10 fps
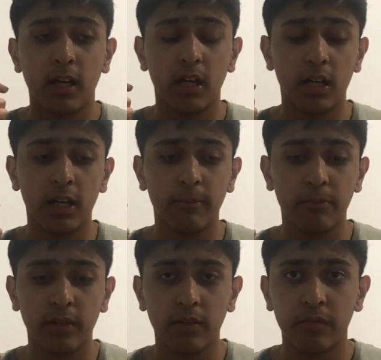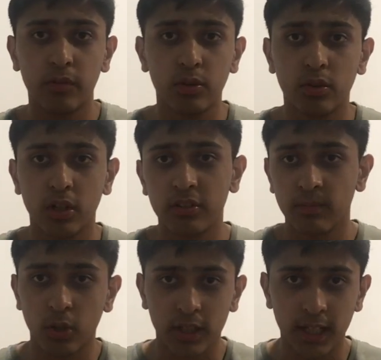Airbnb. Food costs I'm
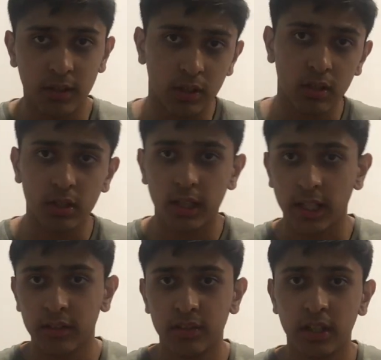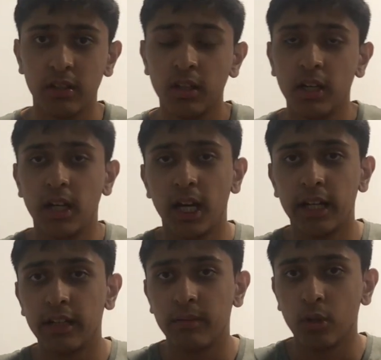not counting, like I said,
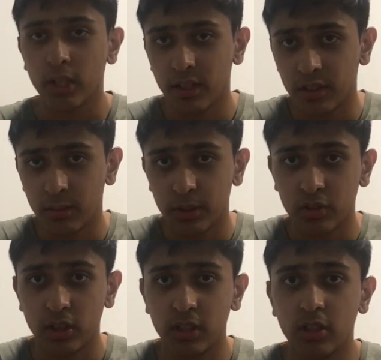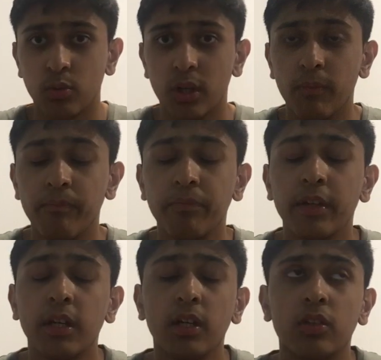and I'm not counting the bus journey as well.
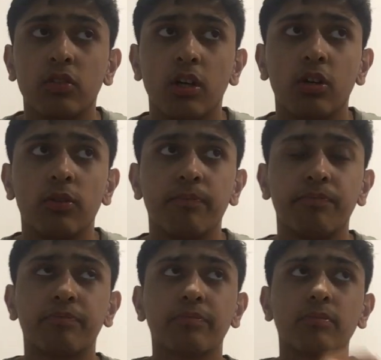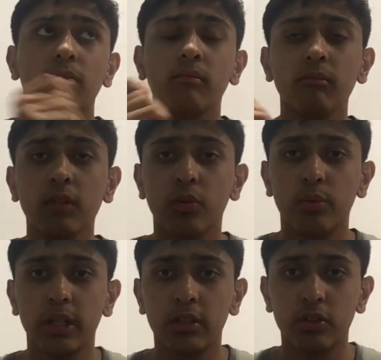So
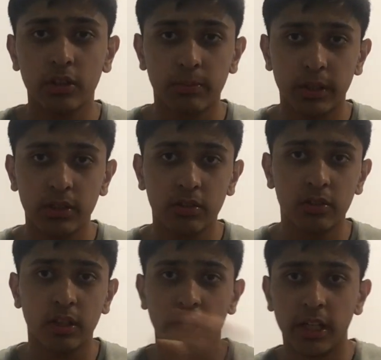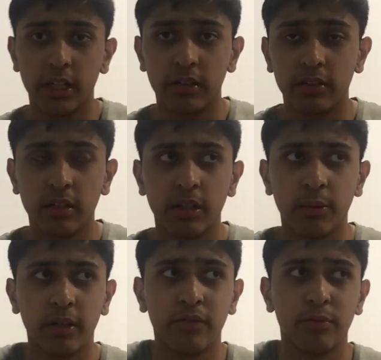we took the bus and it
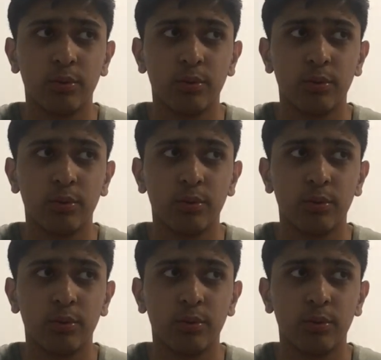went